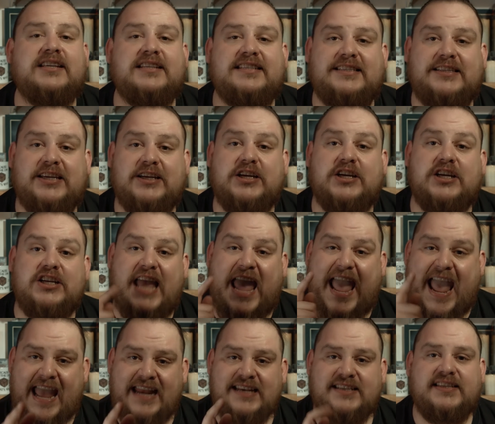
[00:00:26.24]
to
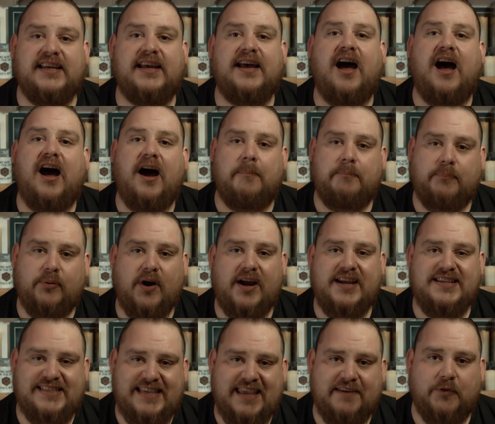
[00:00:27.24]
enter our
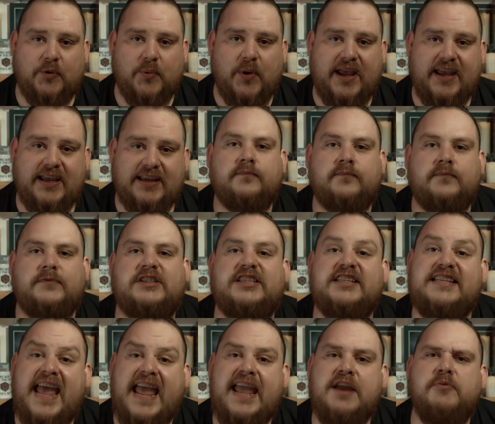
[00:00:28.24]
prize giveaway.
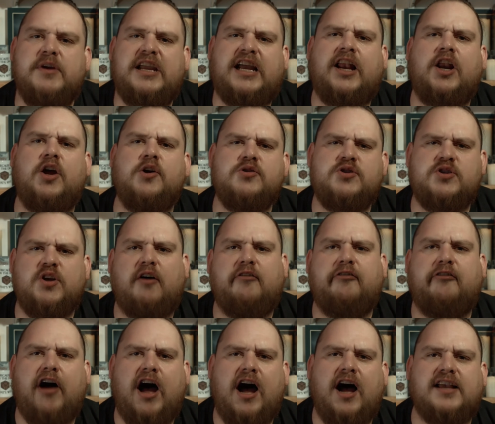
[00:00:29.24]
Today we close
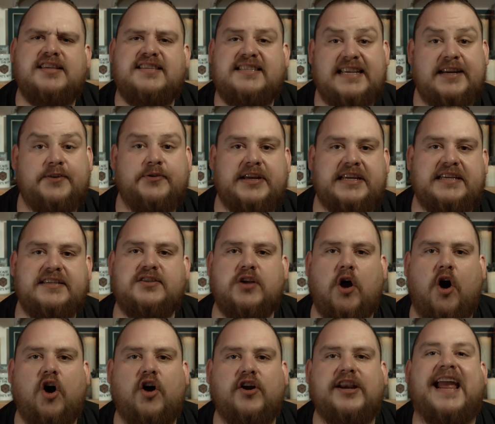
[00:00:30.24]
off our series
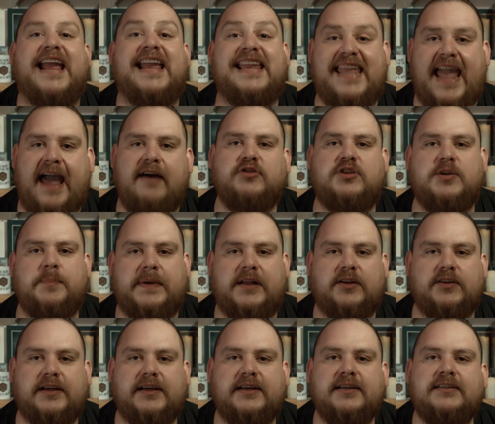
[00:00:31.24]
on encounter
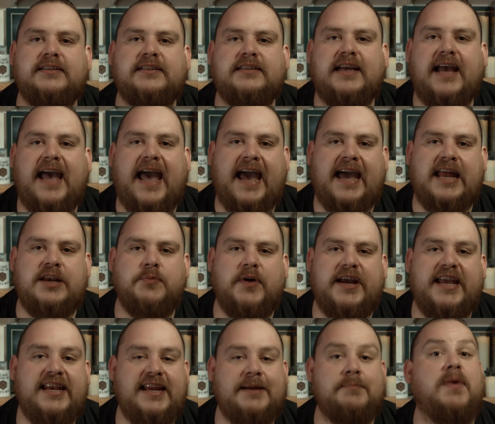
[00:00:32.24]
building, and we're
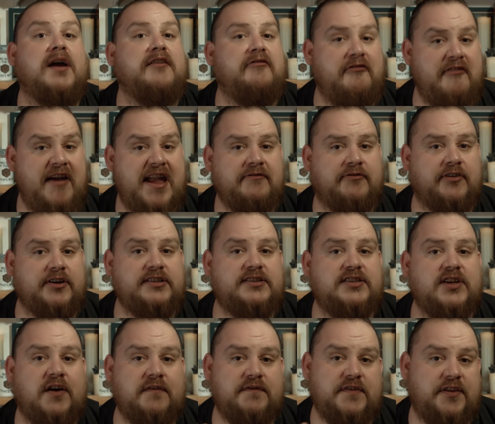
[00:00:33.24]
hitting my favorite
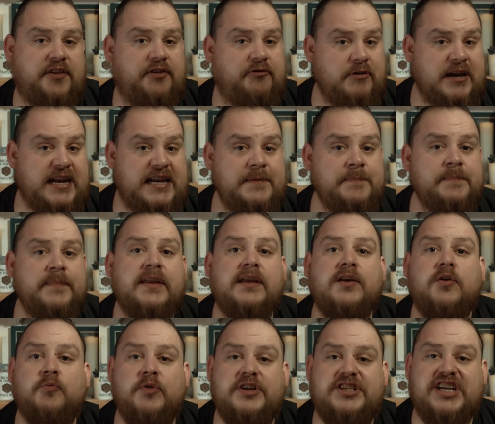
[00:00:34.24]
of the three,
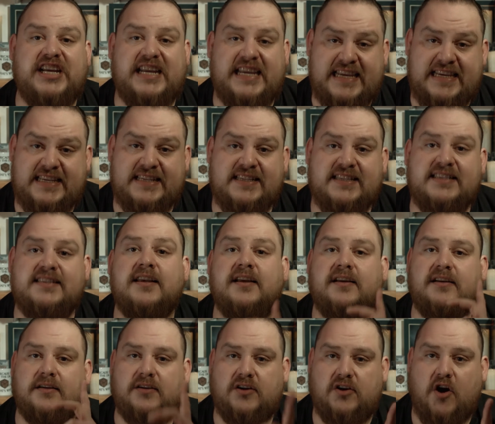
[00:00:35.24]
which is
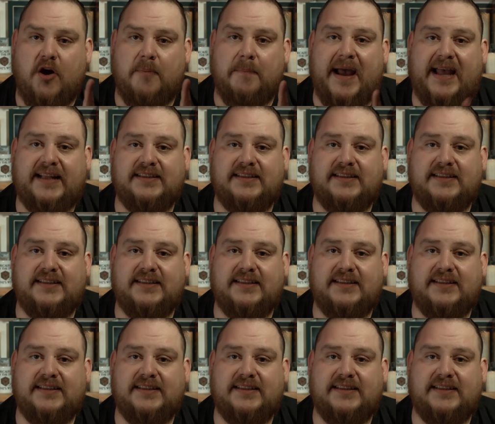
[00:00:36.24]
combat.